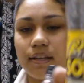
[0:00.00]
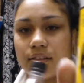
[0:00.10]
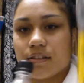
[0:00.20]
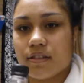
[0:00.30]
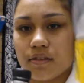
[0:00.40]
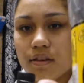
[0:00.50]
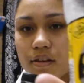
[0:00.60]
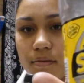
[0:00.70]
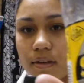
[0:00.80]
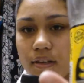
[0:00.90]
and this
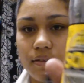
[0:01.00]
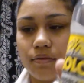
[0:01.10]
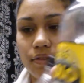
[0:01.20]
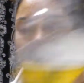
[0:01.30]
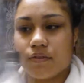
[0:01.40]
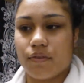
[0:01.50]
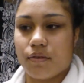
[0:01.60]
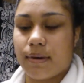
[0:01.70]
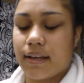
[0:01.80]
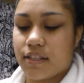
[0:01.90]
solo one was for
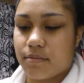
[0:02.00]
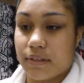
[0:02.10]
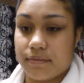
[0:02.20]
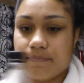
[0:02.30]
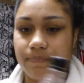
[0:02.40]
my husband.